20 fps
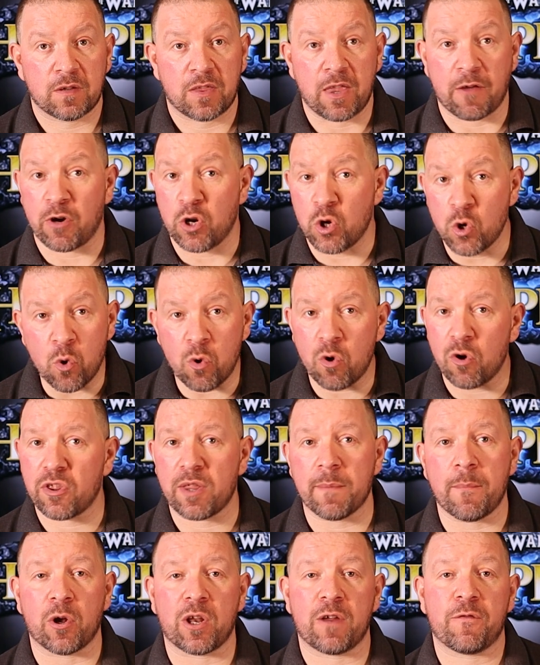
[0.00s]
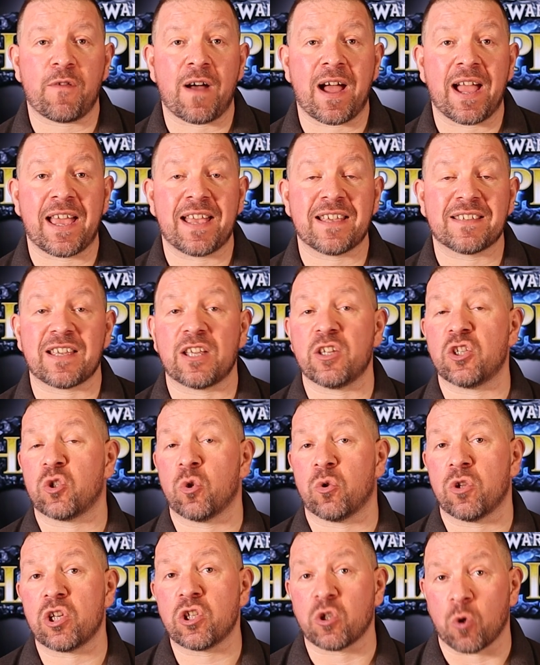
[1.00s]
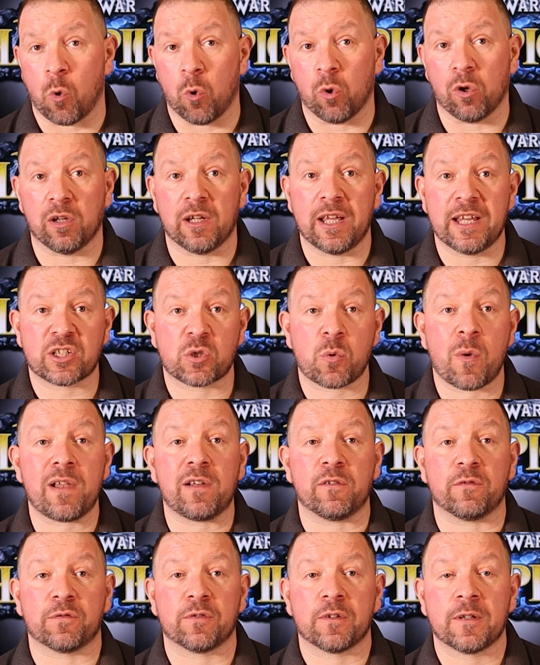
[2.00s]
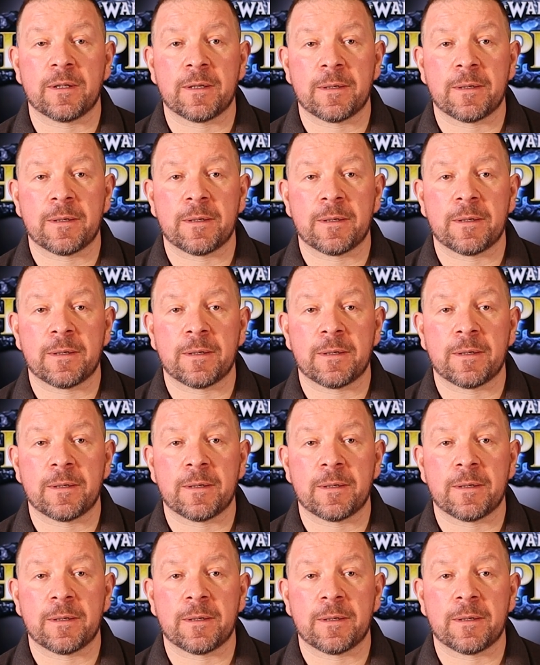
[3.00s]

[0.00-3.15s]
There are no other modifiers, and so the total is 12.